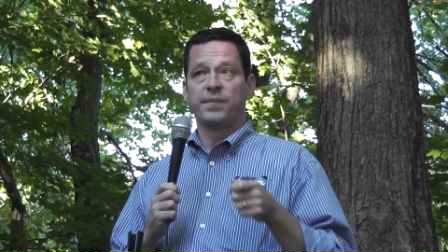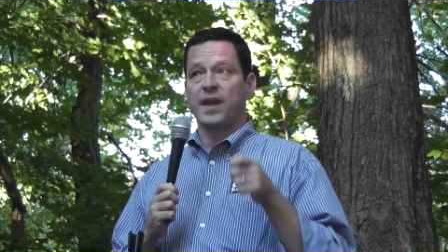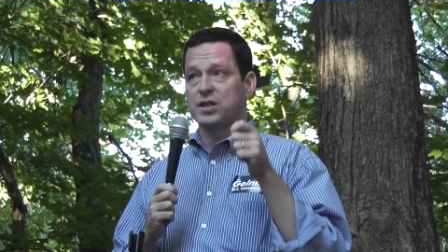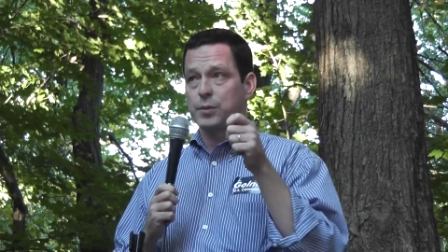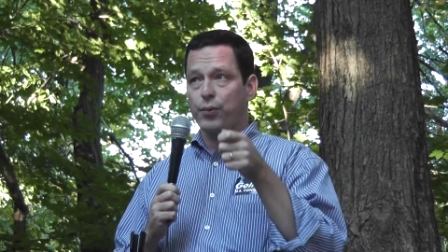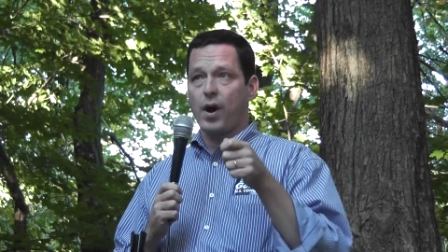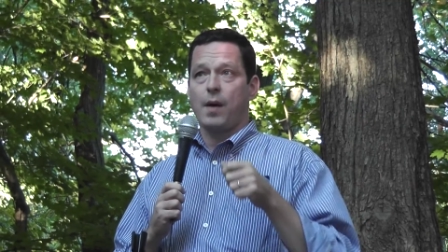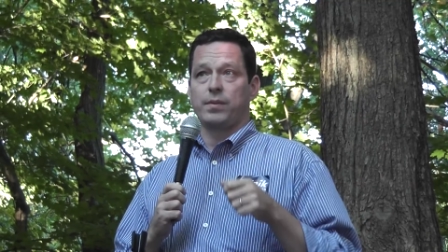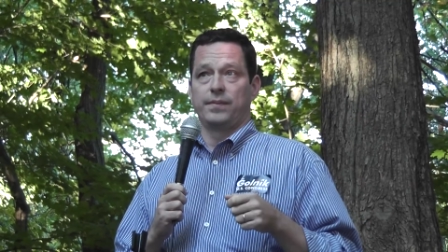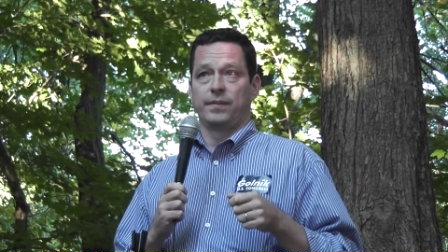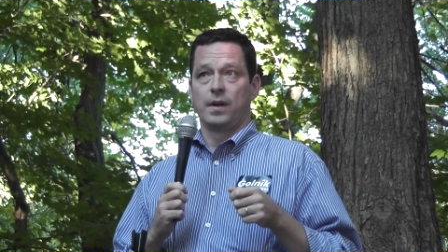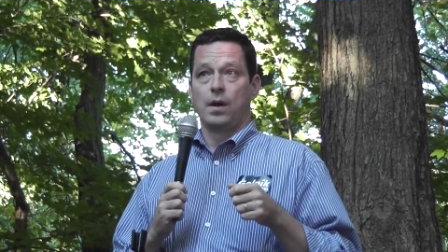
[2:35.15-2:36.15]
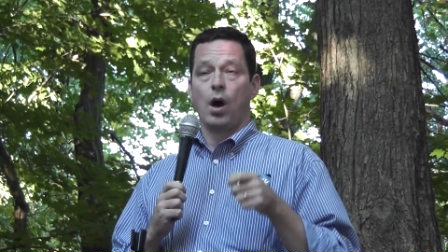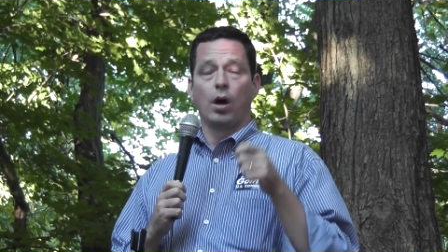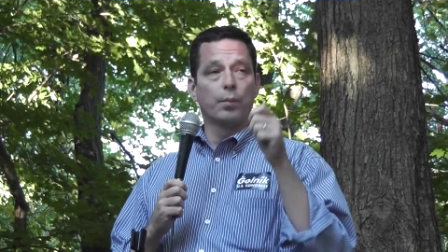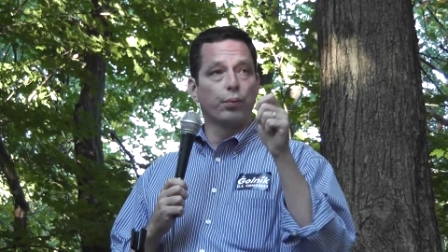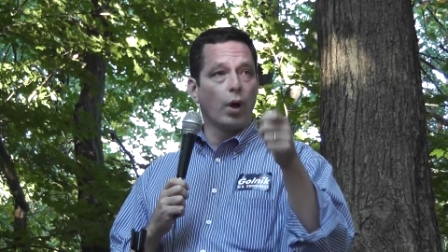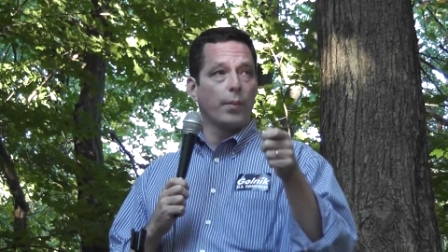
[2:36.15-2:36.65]
That's a problem.
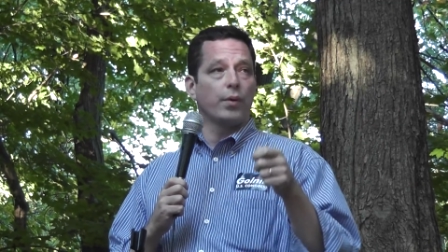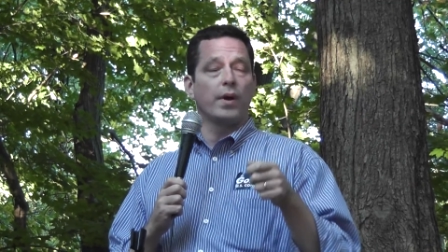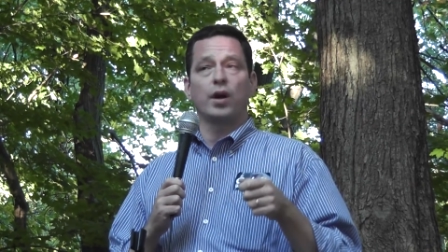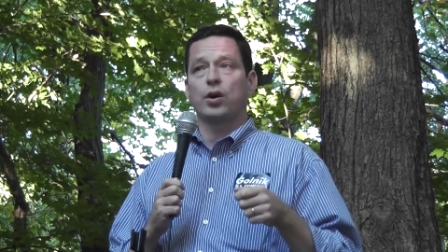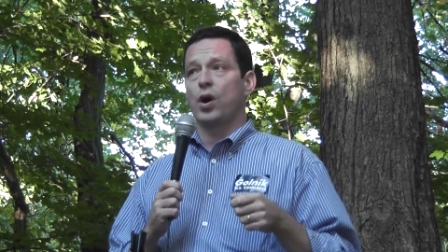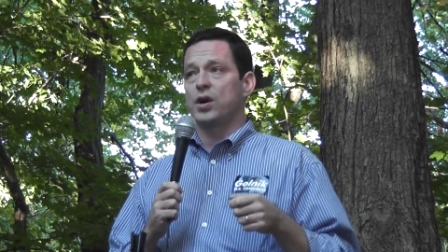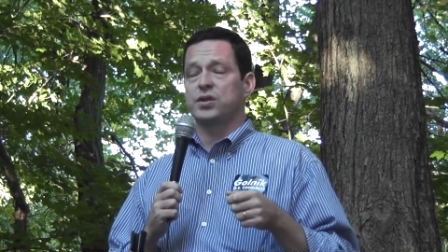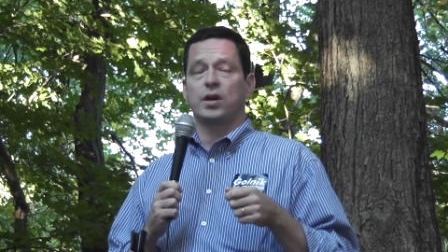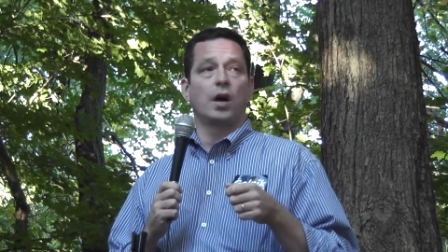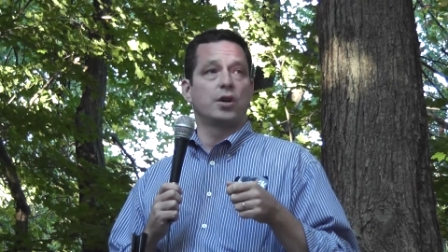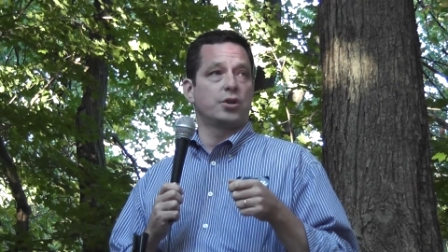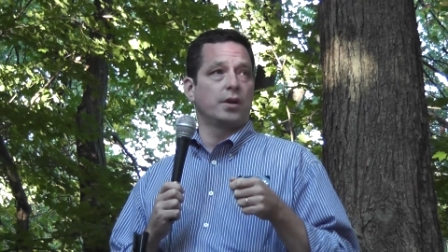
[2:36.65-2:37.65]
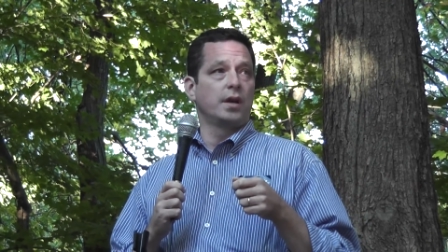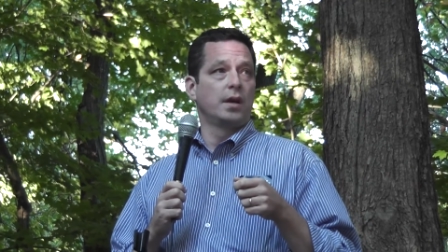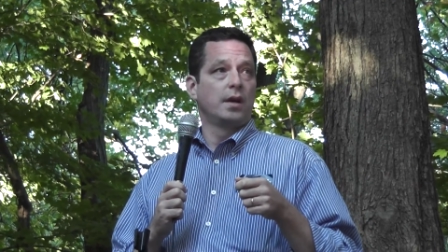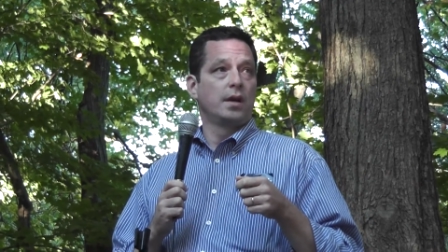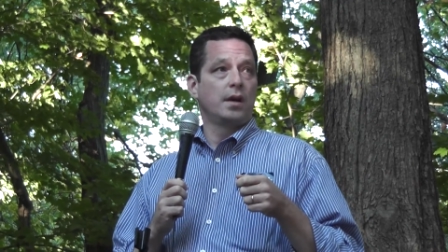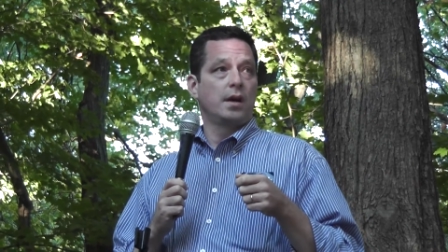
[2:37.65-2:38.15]
Unemployment rate across the country
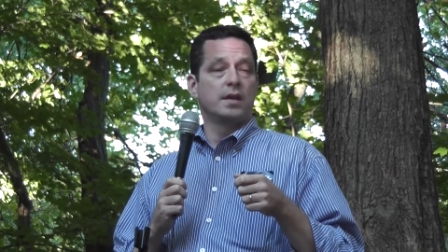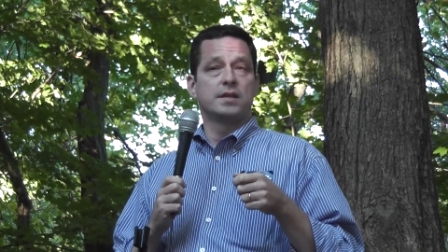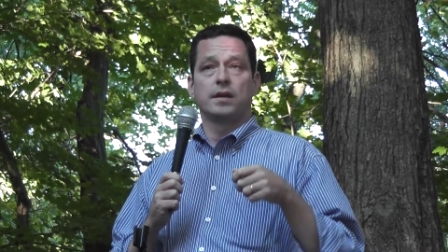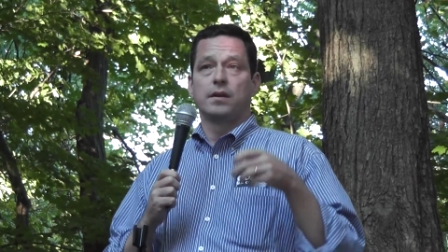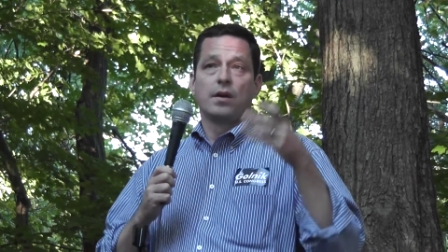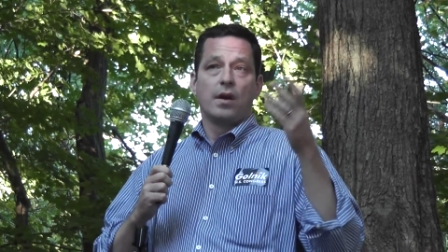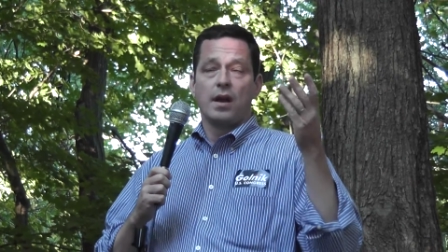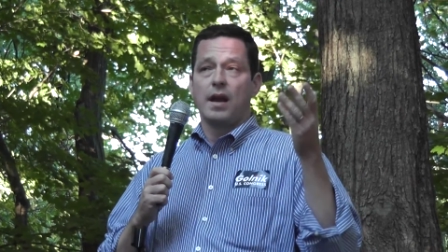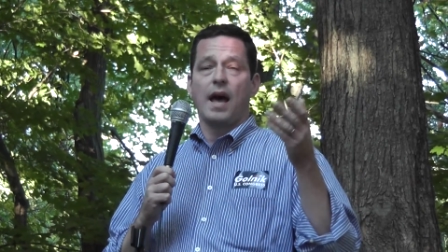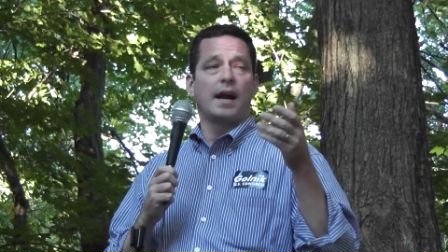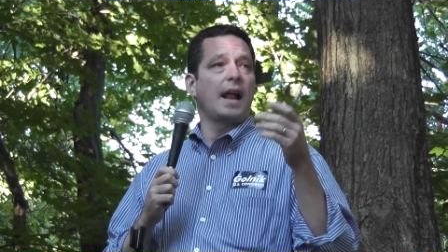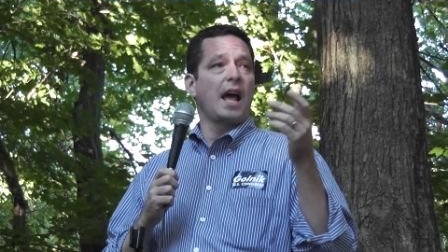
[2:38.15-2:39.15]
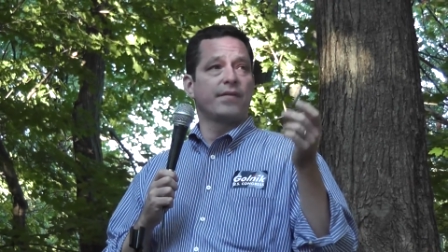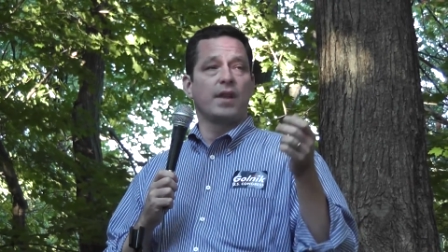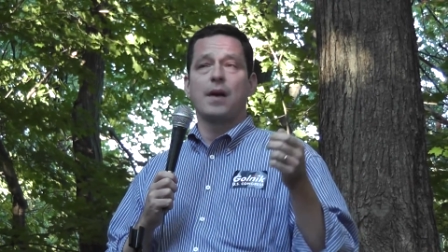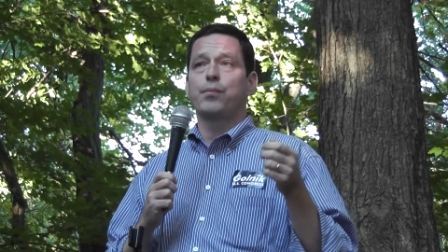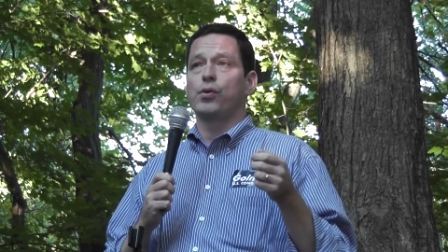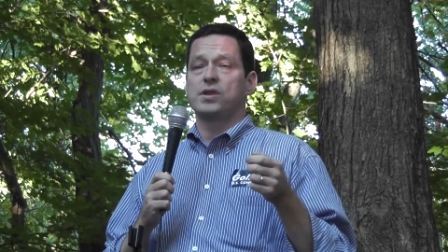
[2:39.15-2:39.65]
is at nine point five,
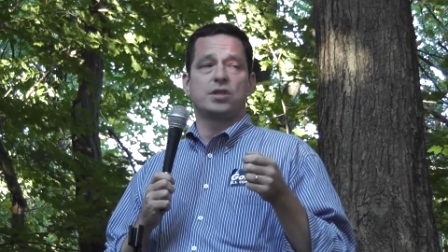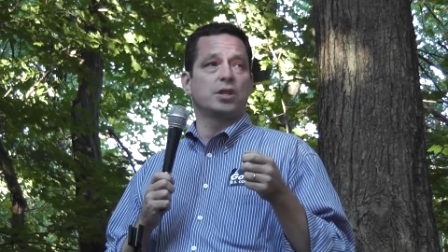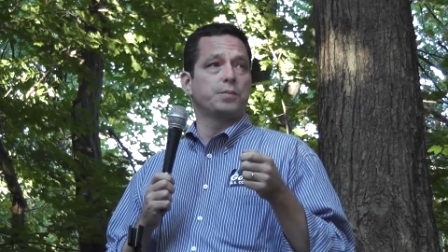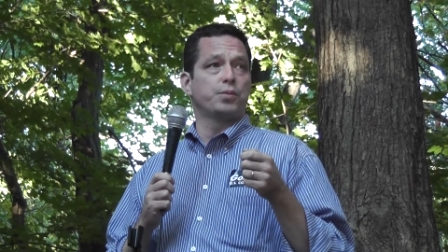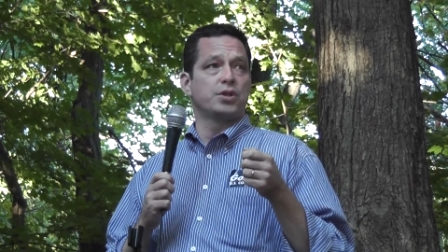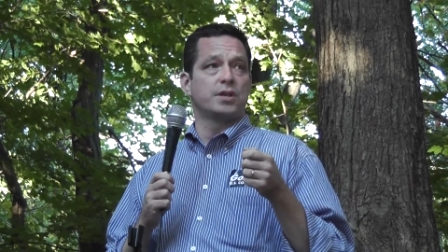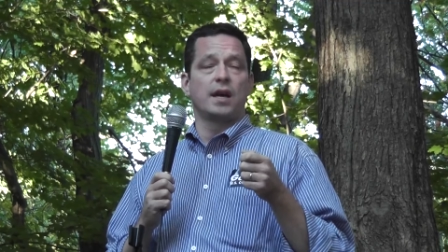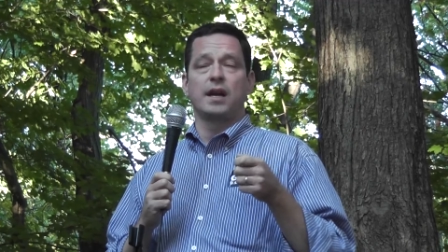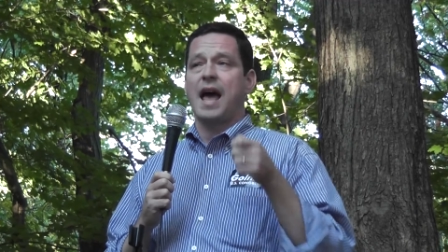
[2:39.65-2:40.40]
nine point six percent.